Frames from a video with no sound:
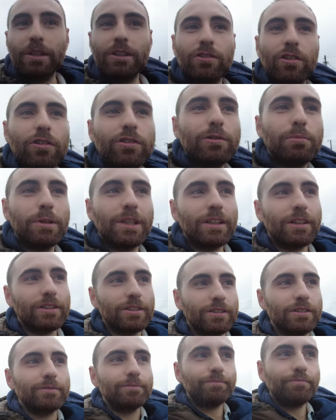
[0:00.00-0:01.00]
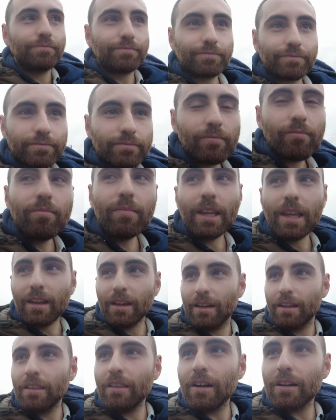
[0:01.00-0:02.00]
but it's also because
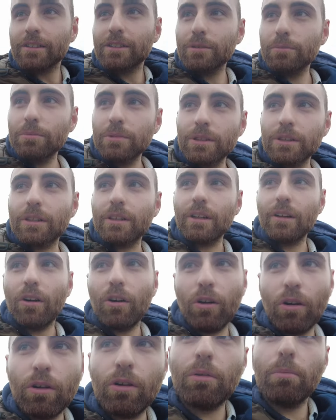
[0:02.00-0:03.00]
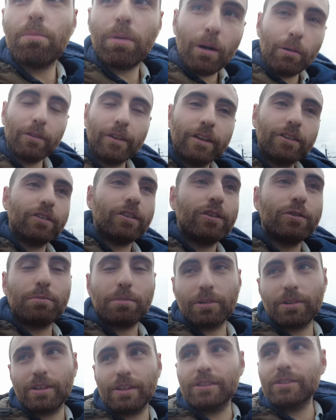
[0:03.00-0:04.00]
in Luxembourg, all public
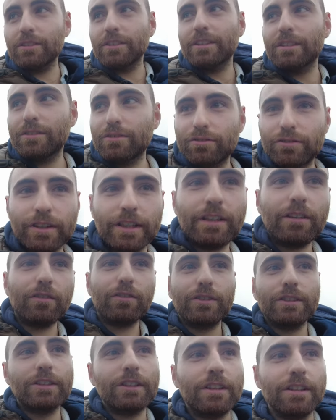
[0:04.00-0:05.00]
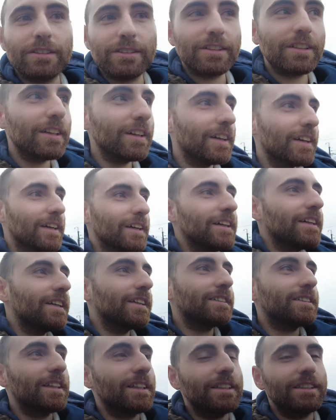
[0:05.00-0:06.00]
transportation is free of charge yeah.
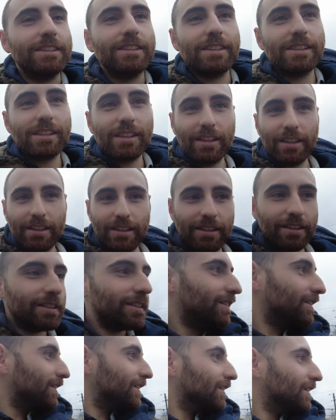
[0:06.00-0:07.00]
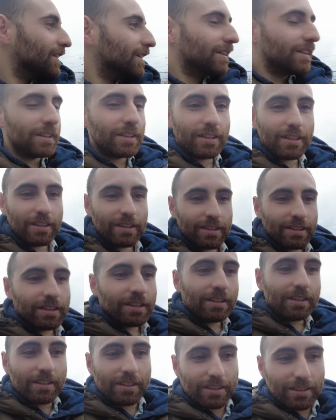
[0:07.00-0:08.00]
since uh,
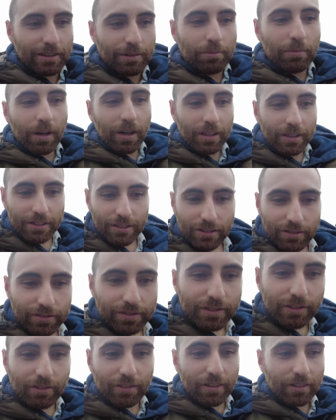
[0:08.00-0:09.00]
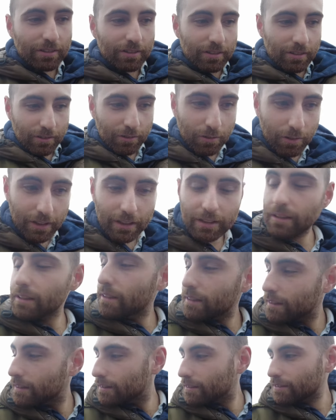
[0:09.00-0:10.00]
uh, March of 2020
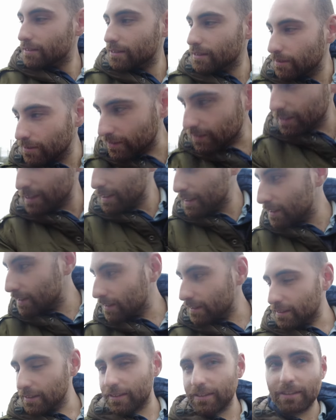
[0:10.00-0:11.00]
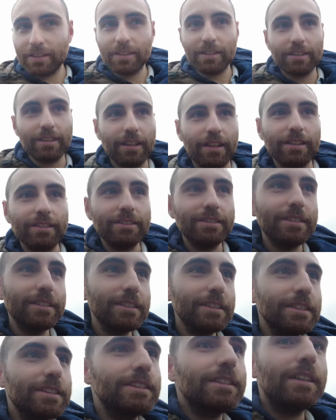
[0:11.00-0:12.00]
or something like that. Yeah.
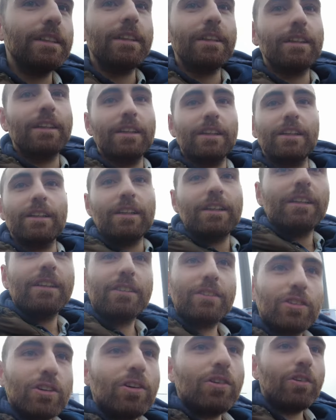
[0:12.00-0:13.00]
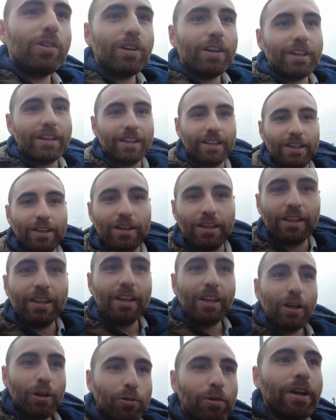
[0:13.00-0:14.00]
yeah. So
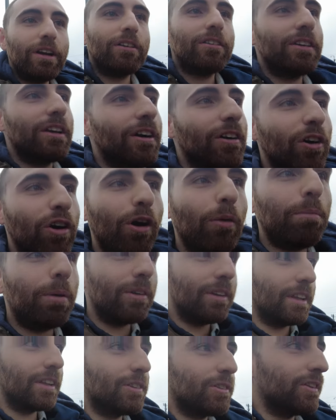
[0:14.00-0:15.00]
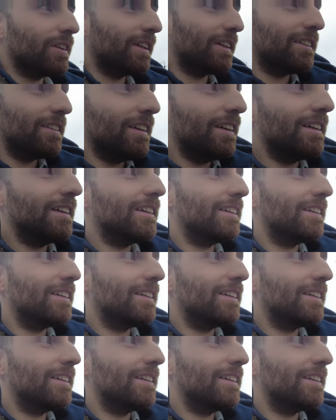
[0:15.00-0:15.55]
we're gonna hop on a train